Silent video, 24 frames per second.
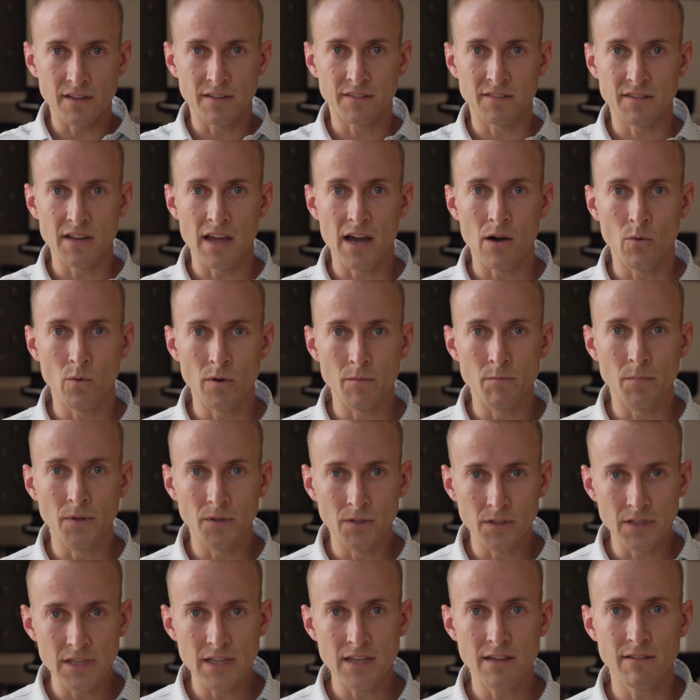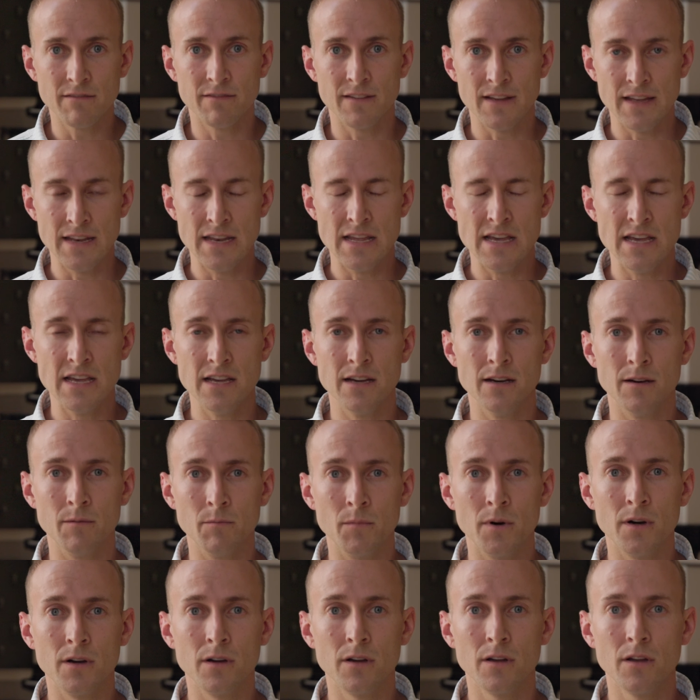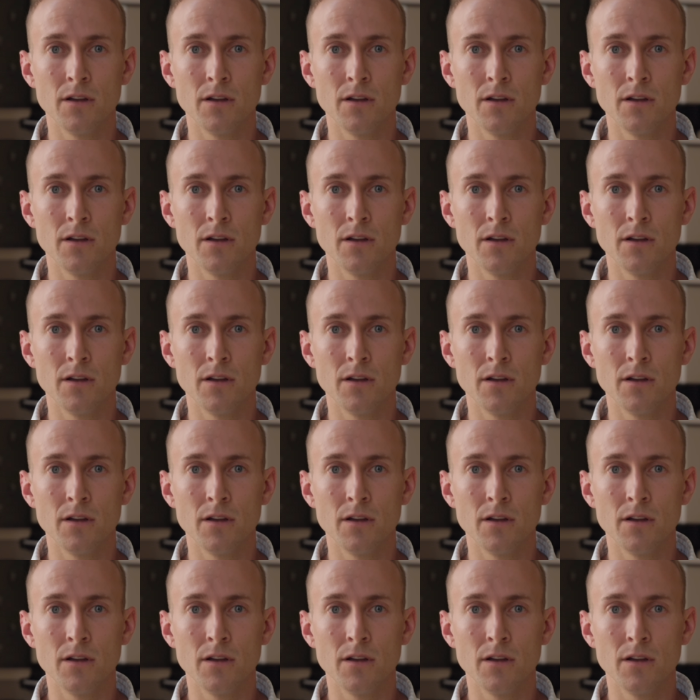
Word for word: this now, would believe in him,